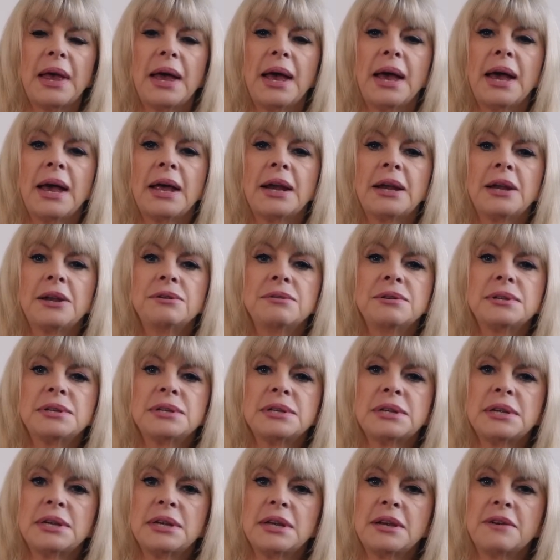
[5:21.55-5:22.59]
And you
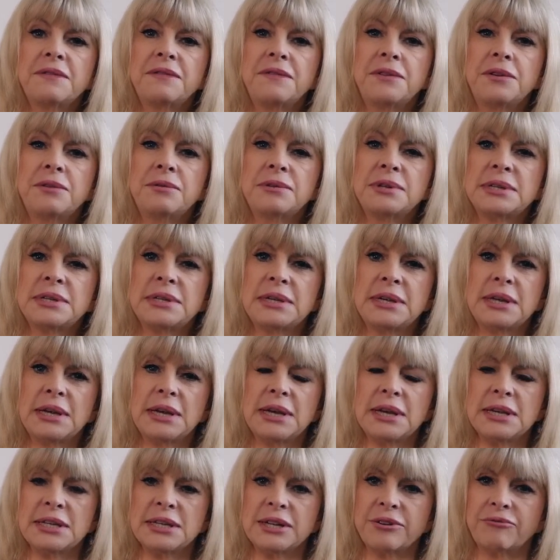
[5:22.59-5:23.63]
see, if you see
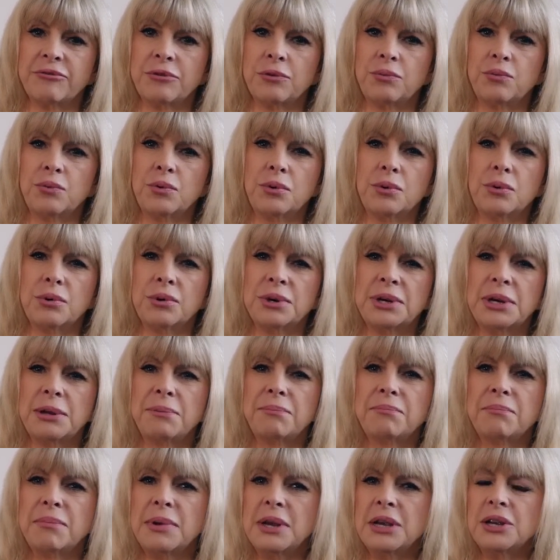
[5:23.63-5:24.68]
it as a reward, it
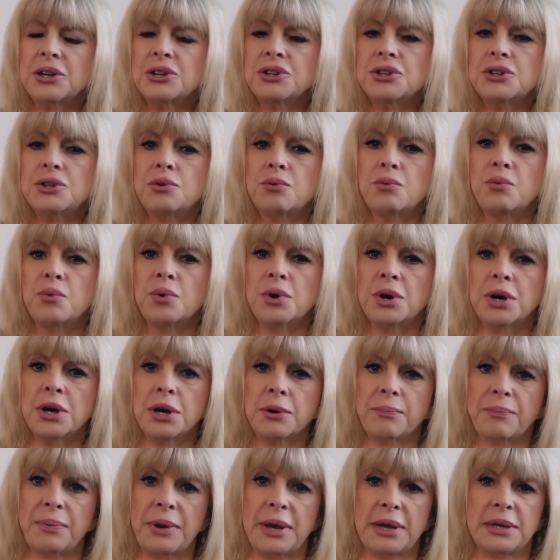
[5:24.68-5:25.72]
makes you
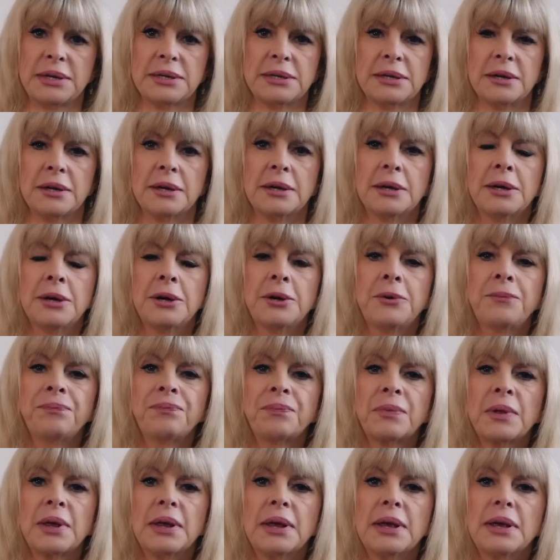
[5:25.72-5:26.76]
work better.
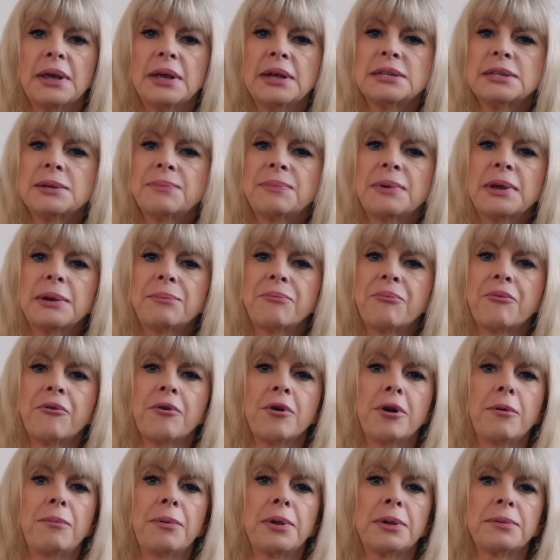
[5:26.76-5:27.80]
It's a big
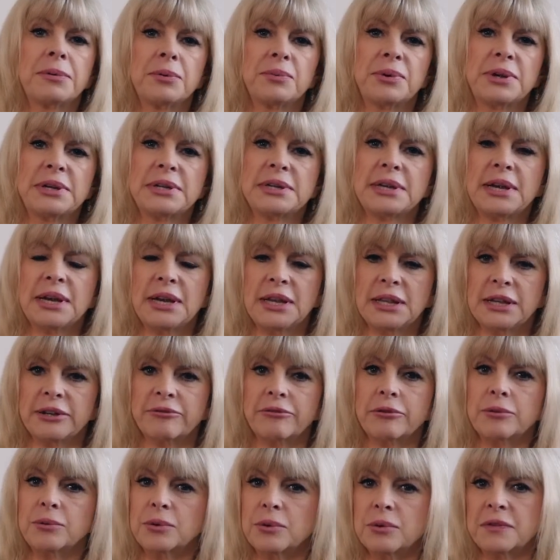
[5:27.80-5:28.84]
problem that we take the
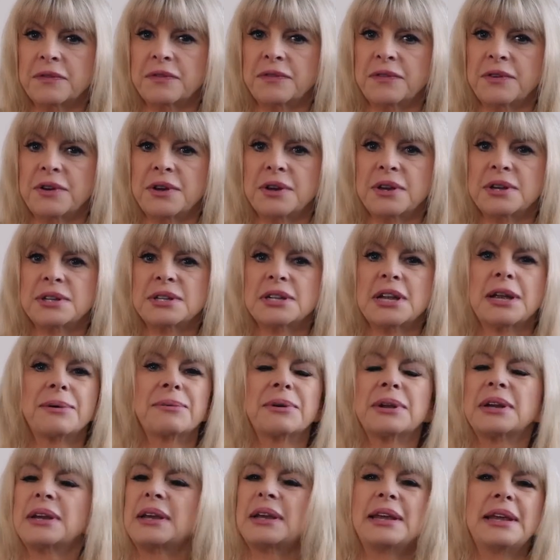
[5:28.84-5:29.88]
reward first. I'm
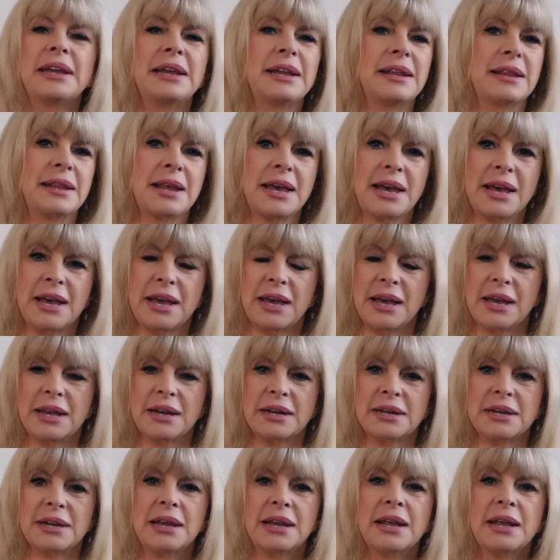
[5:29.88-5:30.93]
going to eat that,
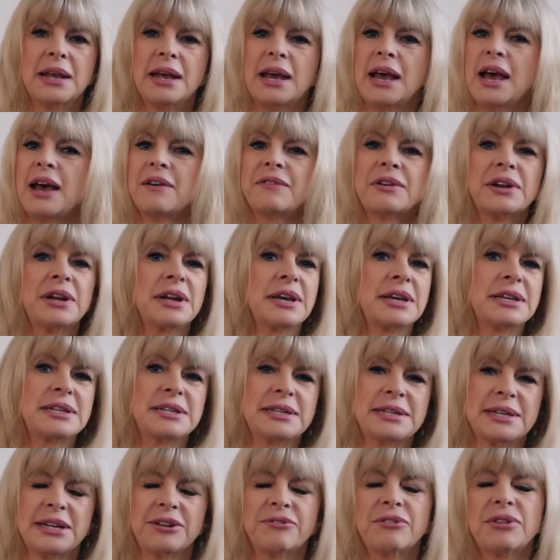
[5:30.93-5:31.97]
have a nice
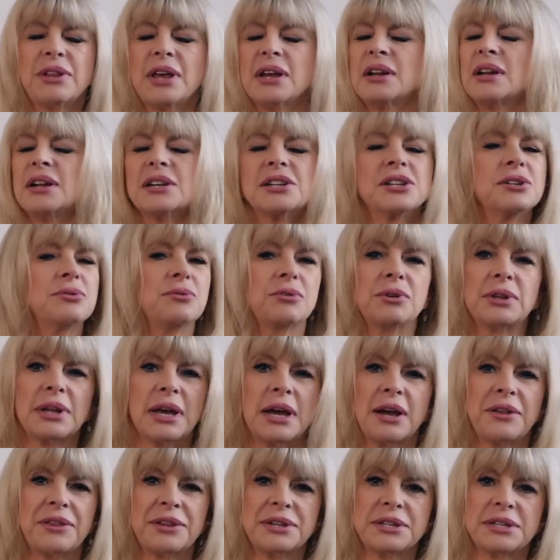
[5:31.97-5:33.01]
dinner, and I'll do all
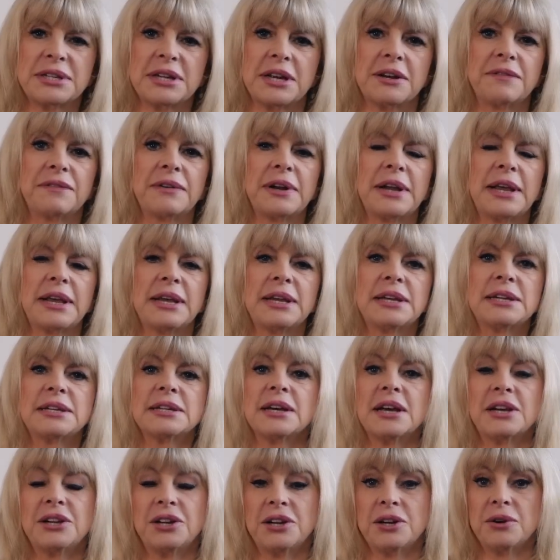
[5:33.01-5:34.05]
the other stuff later.
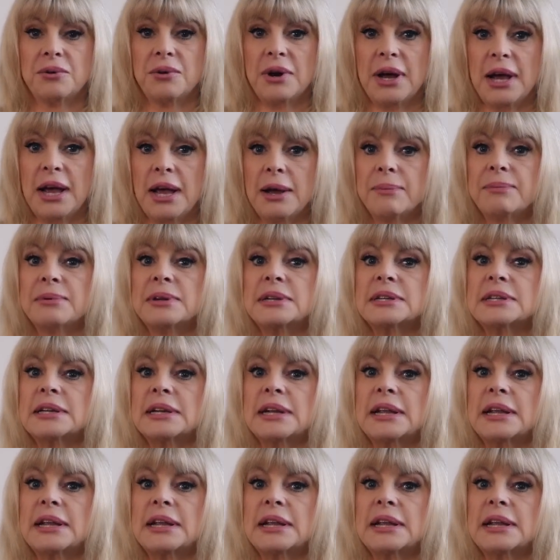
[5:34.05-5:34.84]
And you know what happens?